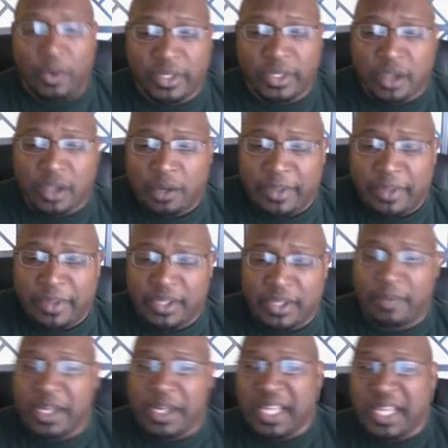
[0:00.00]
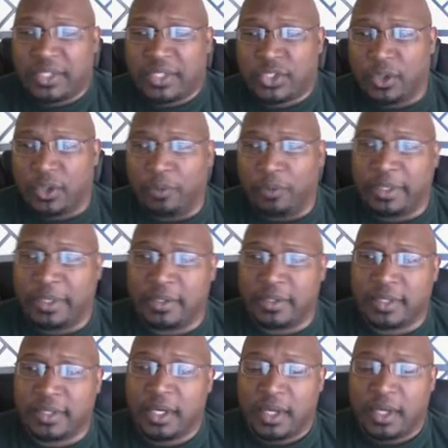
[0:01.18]
and I want to talk about that in my next show
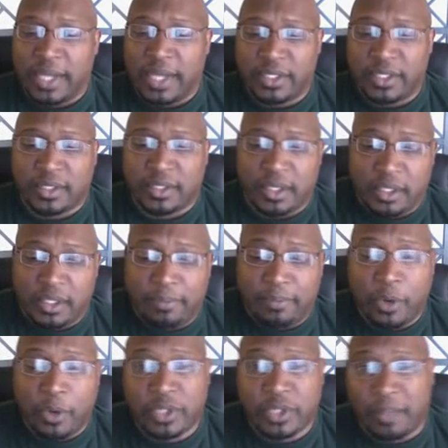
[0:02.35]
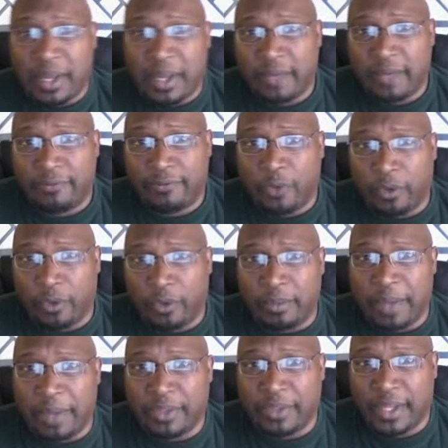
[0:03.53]
because I just uh, did a post on my
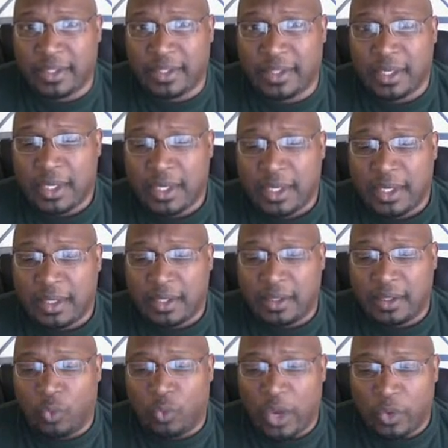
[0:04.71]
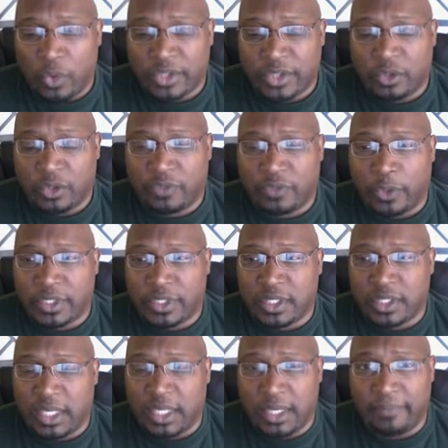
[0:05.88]
forum about that, the well wishers
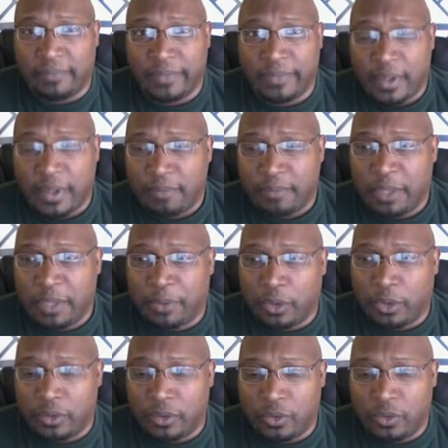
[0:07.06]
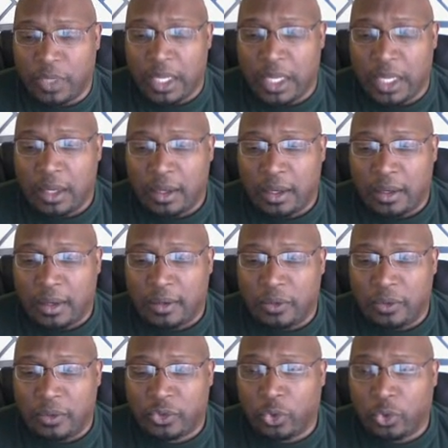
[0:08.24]
versus the people who
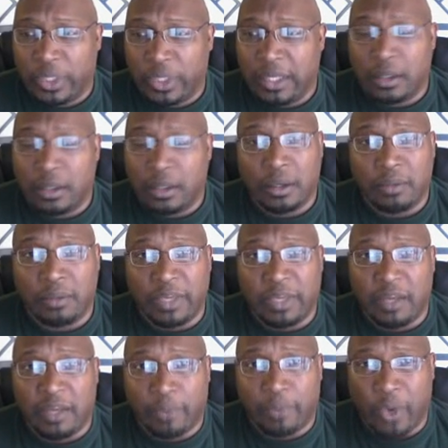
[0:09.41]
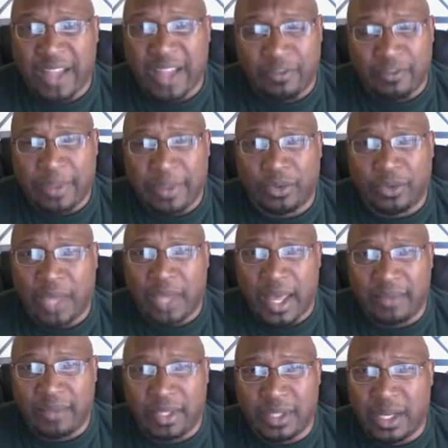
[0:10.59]
who truly become proactive about their
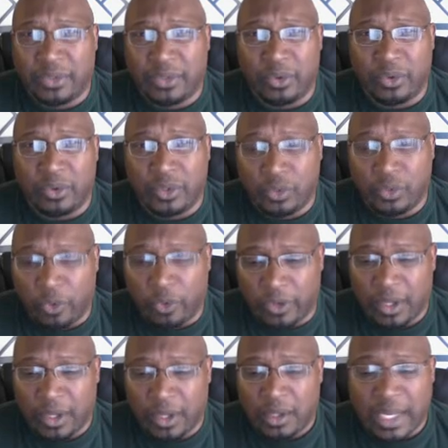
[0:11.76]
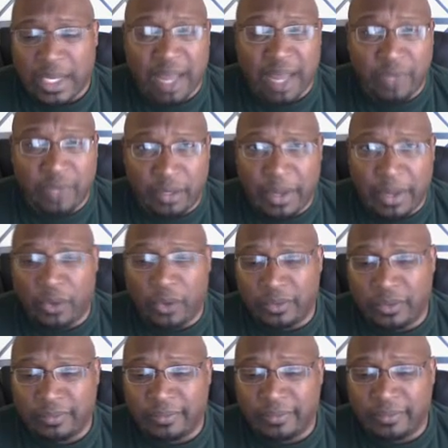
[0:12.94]
lives. and get out there and do the work, like I've done in my
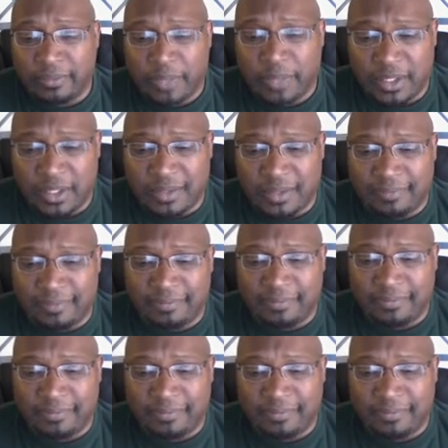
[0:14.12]
own. Peace.